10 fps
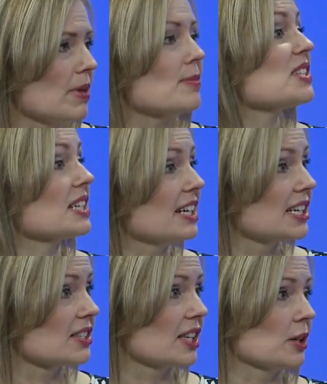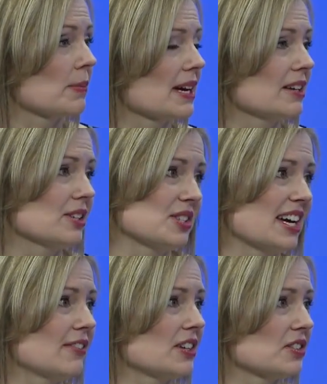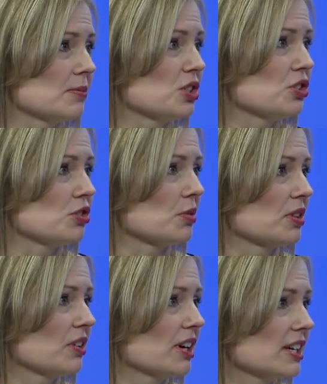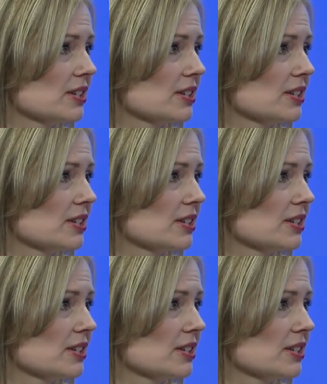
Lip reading: maybe signs that our pet is having some issues with their